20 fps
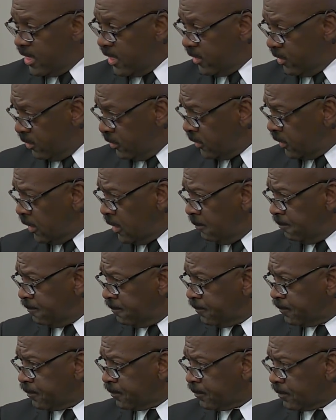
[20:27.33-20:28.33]
don't you?
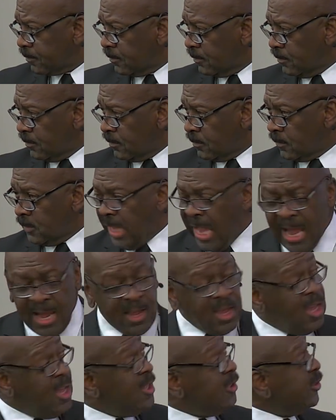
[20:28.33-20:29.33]
Yeah.
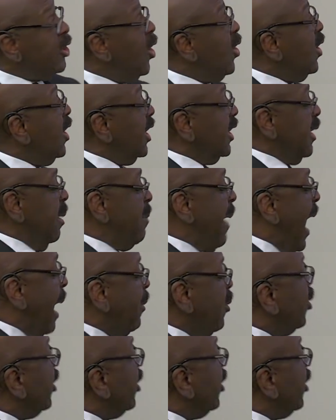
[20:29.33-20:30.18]
So the Bible will